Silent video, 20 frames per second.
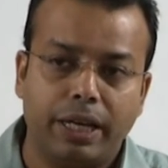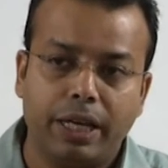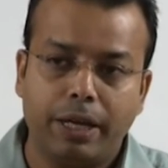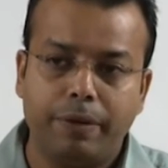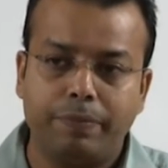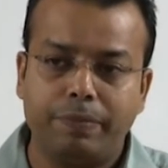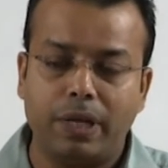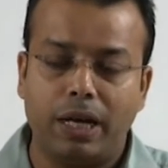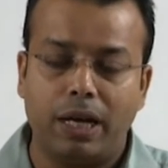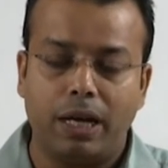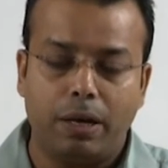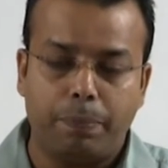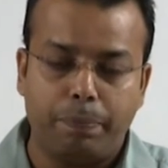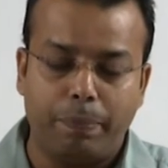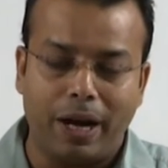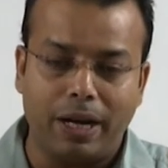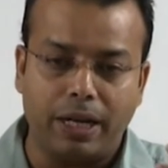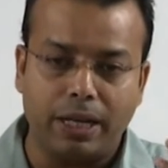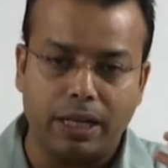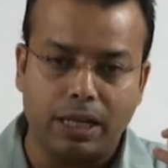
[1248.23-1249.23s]
If the
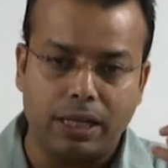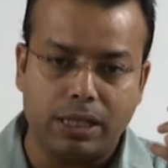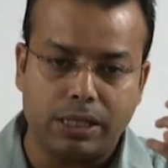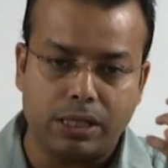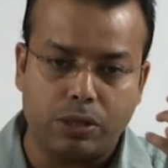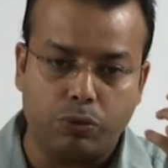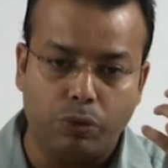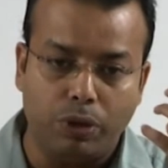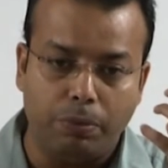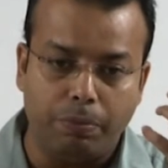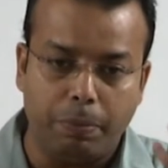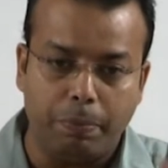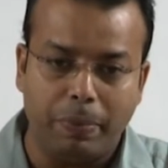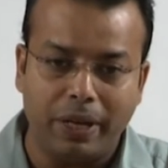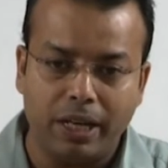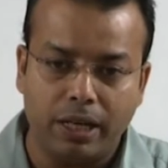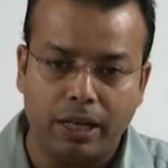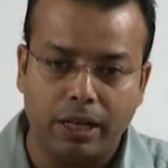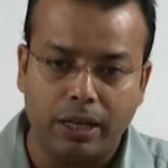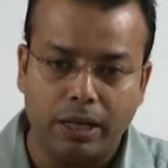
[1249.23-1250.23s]
particles will be
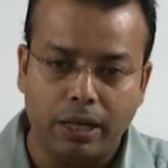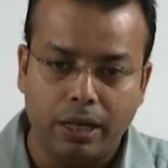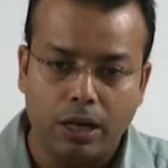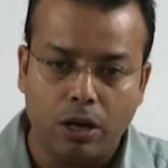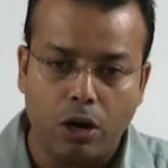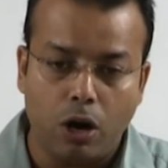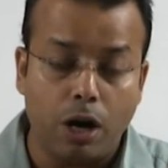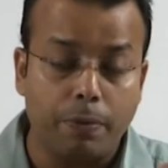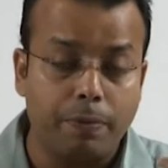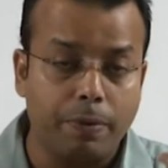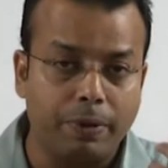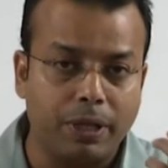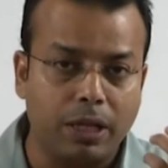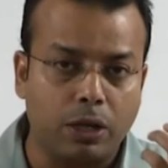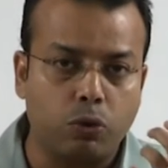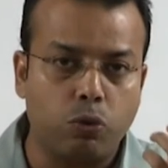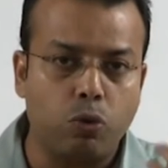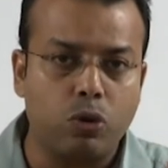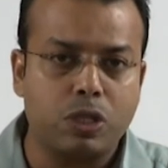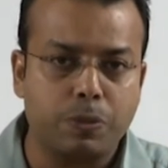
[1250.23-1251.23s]
bigger, or maybe the
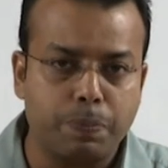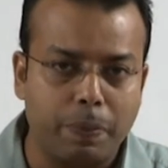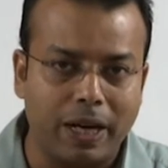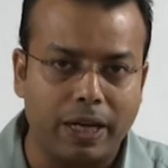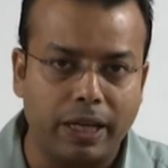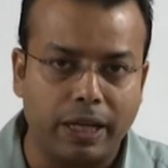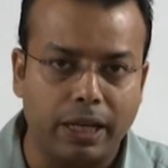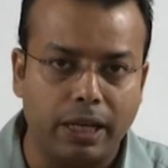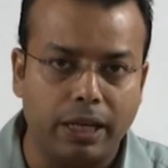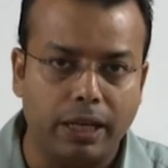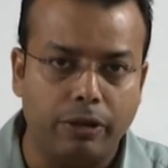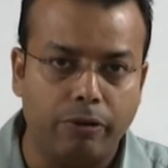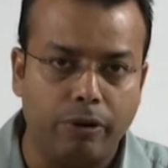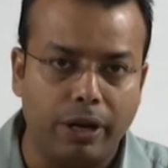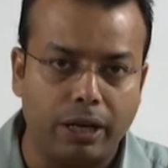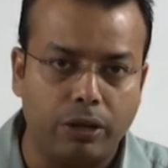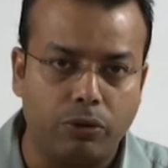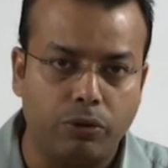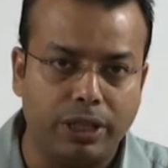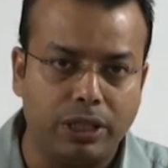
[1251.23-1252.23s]
coarse particle you
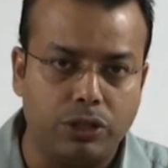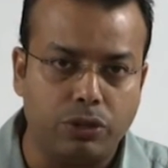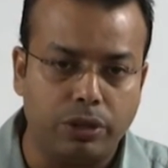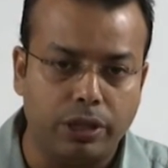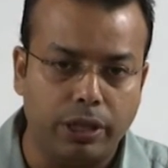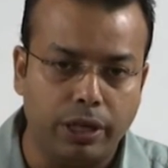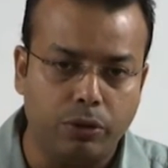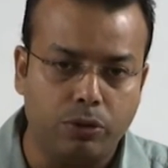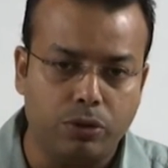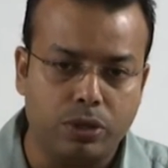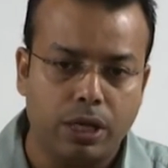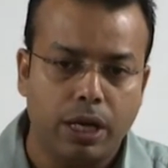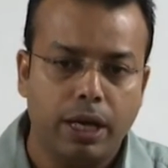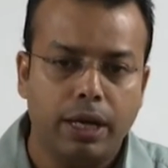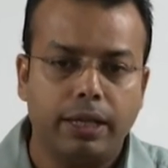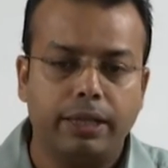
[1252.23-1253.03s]
are going to use,